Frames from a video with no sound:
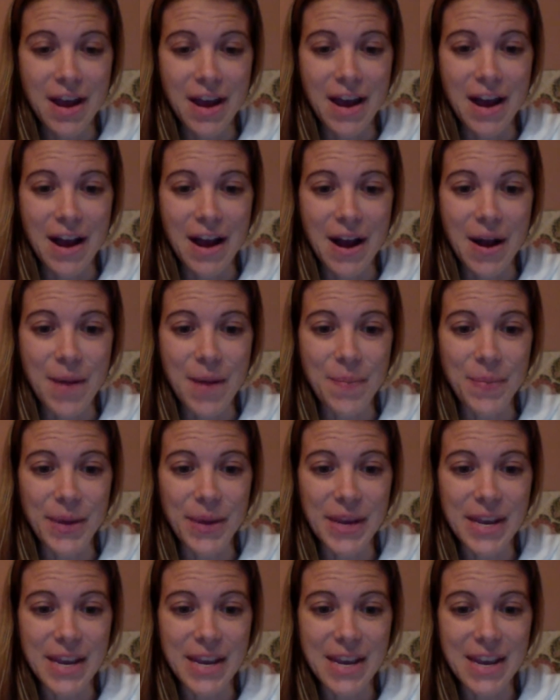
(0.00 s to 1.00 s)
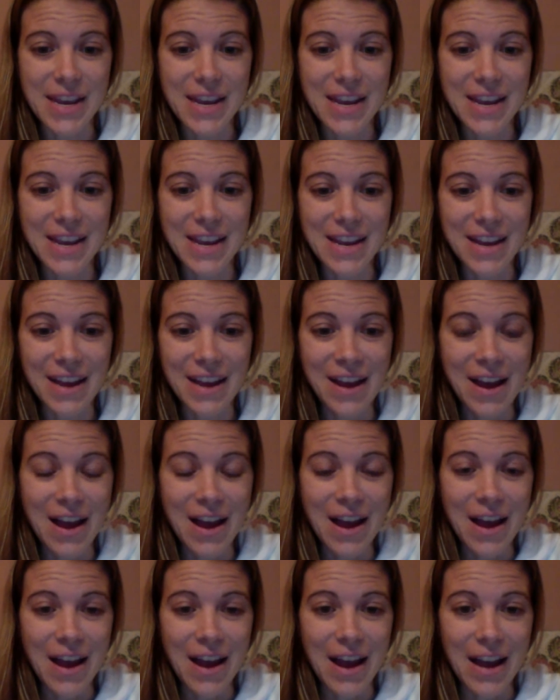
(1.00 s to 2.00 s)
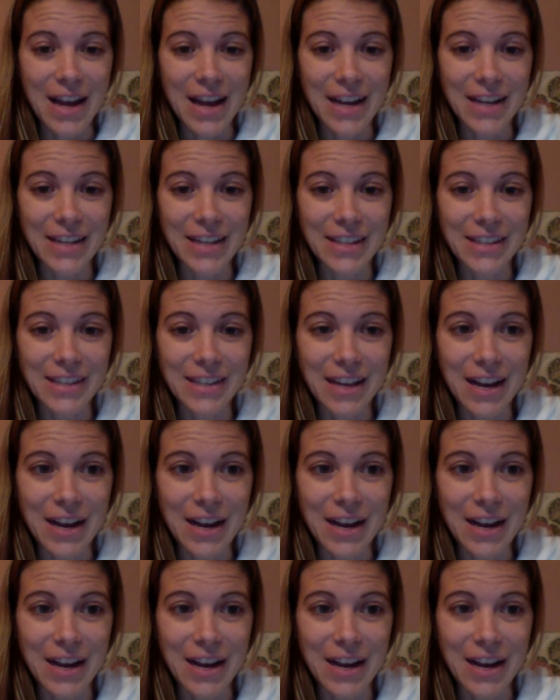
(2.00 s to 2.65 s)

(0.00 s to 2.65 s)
But he has